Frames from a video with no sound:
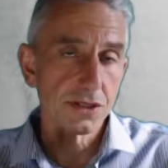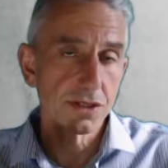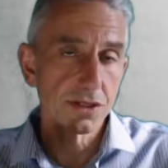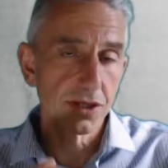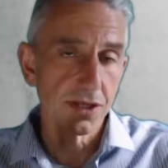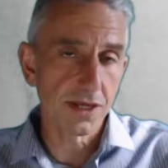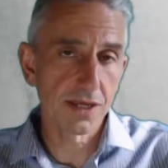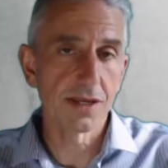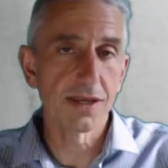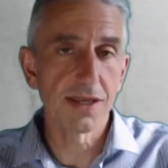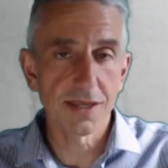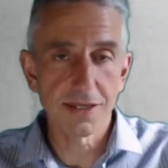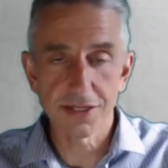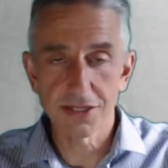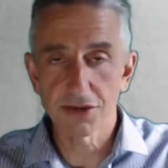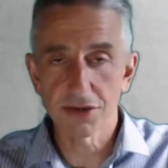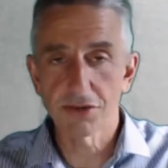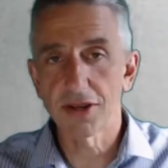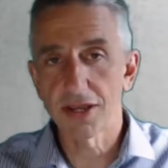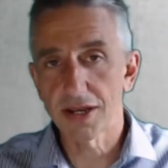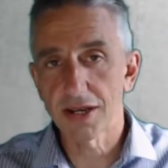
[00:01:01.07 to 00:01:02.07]
looking
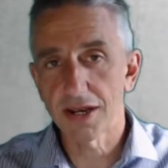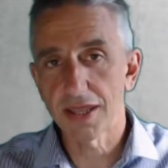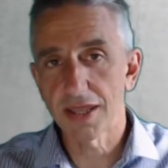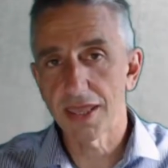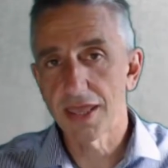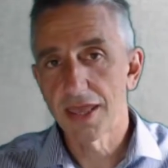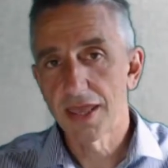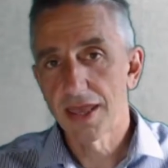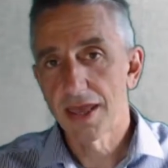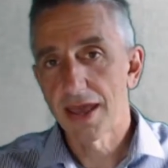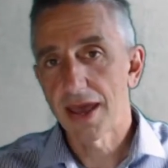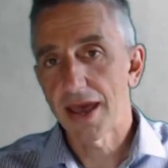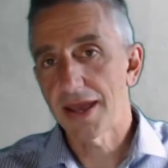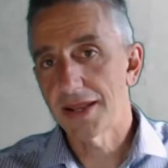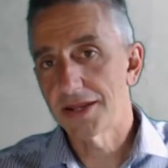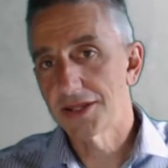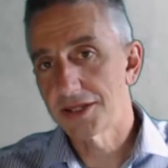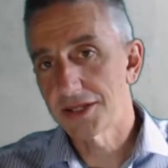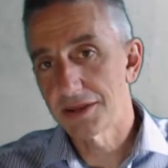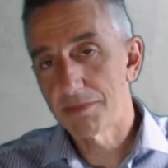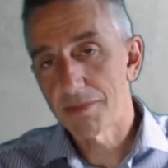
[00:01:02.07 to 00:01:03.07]
historically
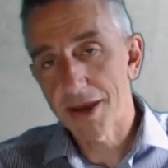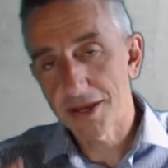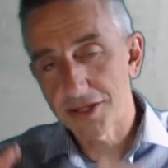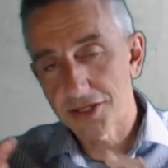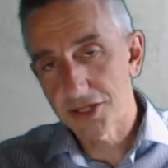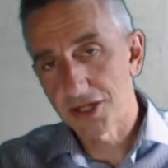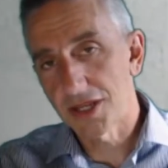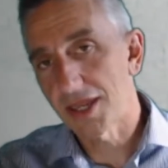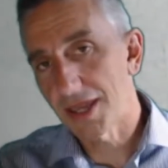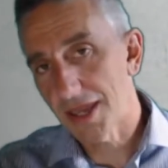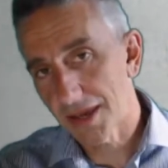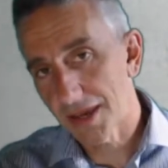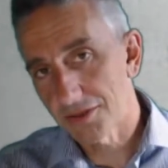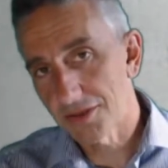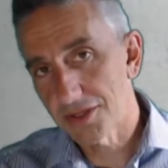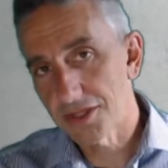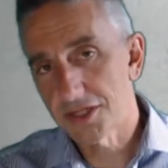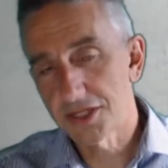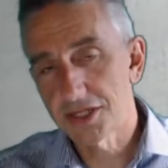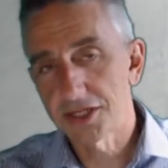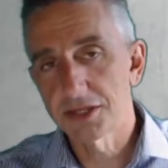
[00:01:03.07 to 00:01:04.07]
and imagining how the
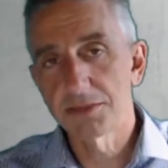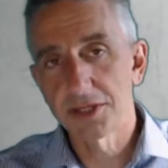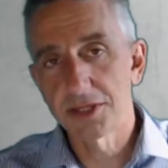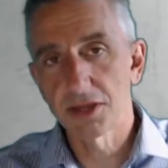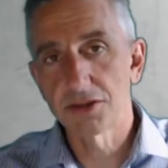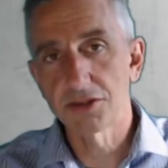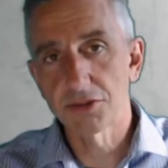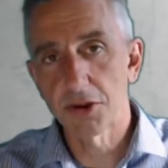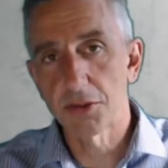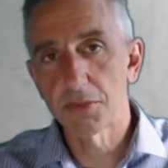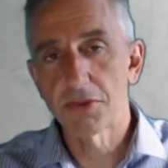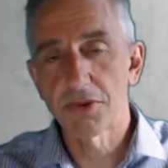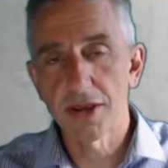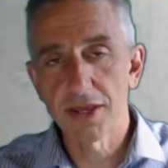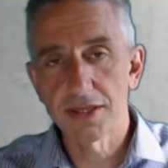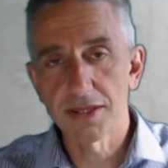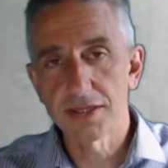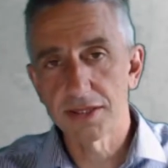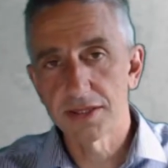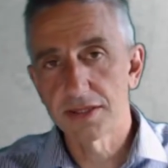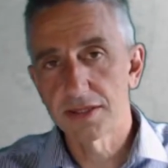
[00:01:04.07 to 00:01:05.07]
system is going to
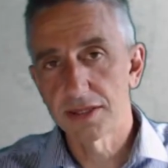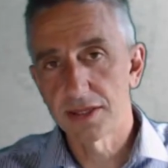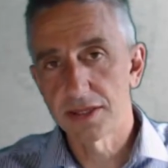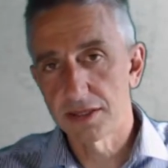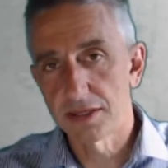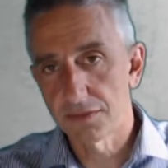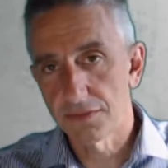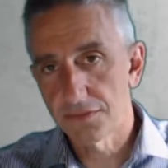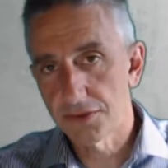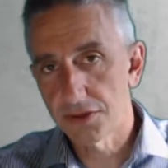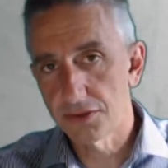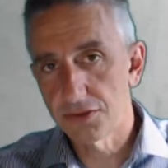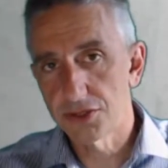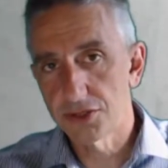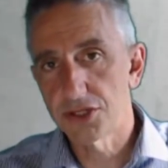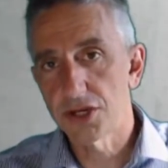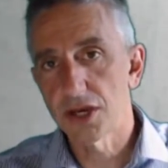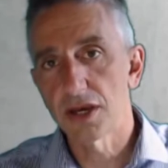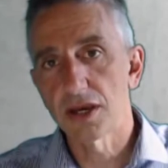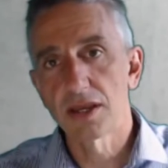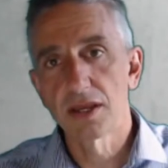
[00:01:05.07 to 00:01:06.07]
operate in the
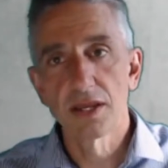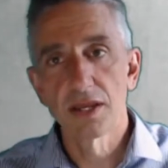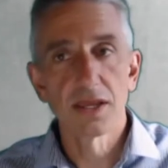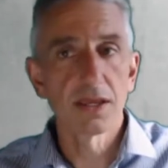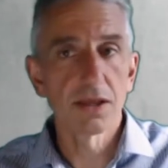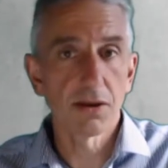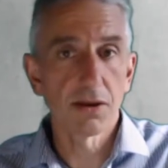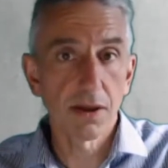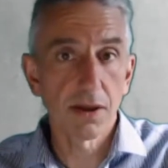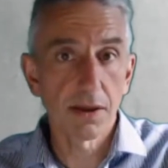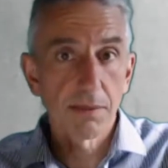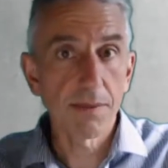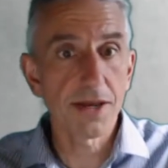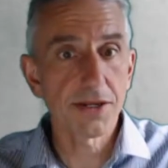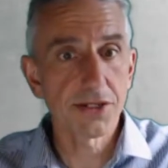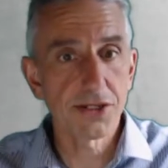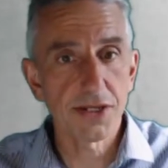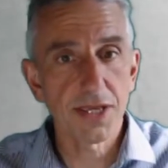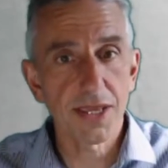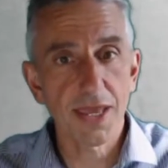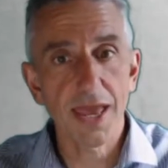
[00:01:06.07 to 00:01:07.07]
future,
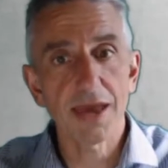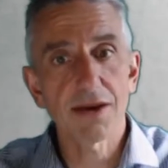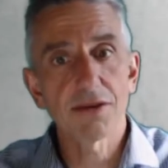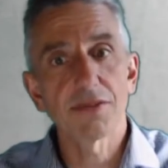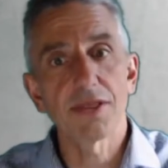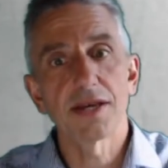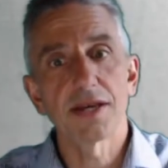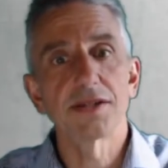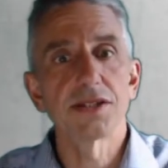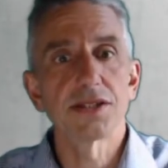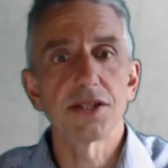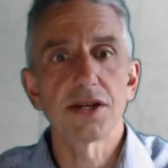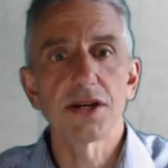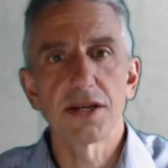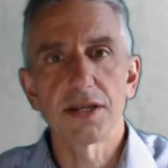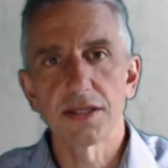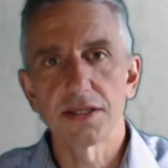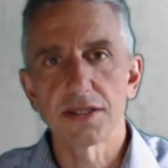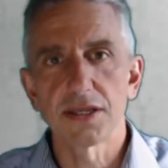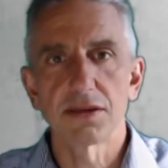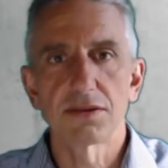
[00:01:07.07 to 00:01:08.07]
imagining how that design
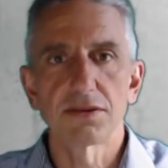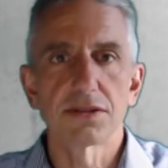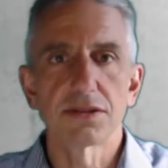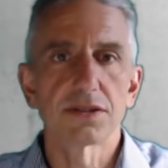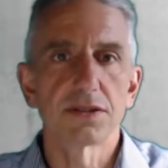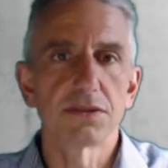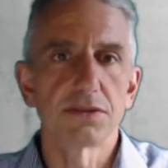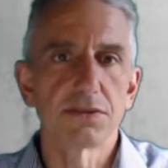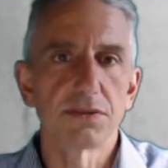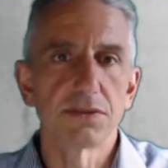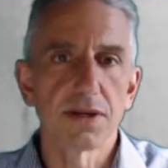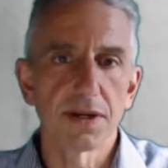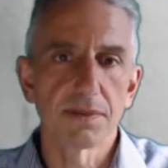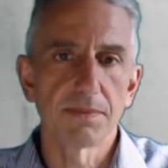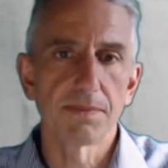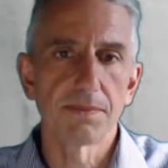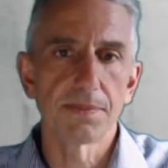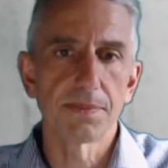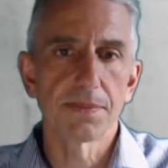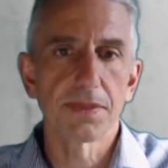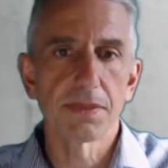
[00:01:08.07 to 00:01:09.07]
is going to
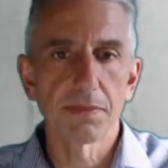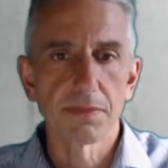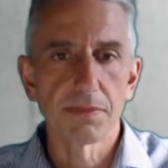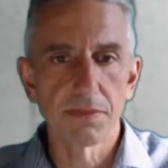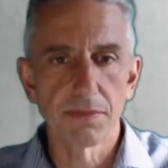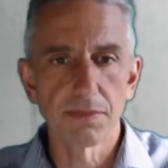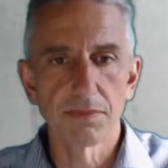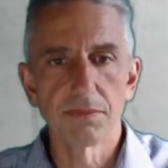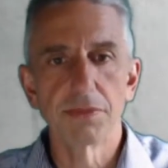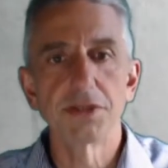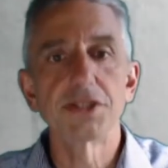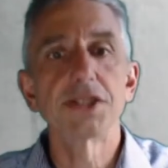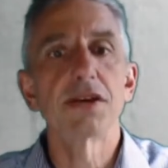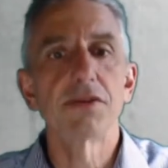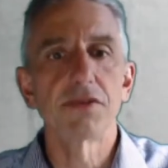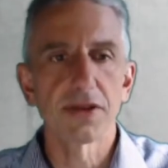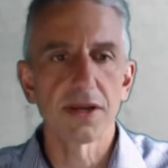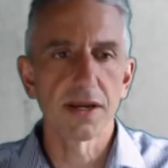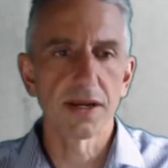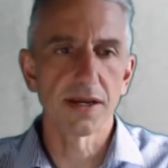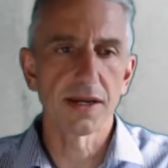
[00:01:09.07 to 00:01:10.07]

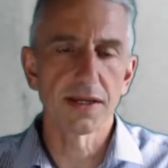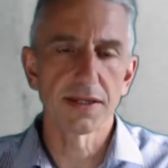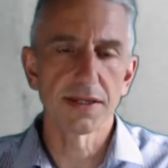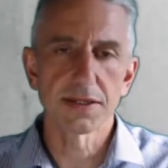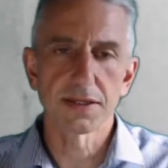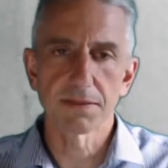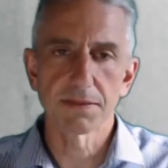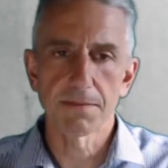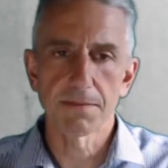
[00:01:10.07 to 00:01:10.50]
materialize.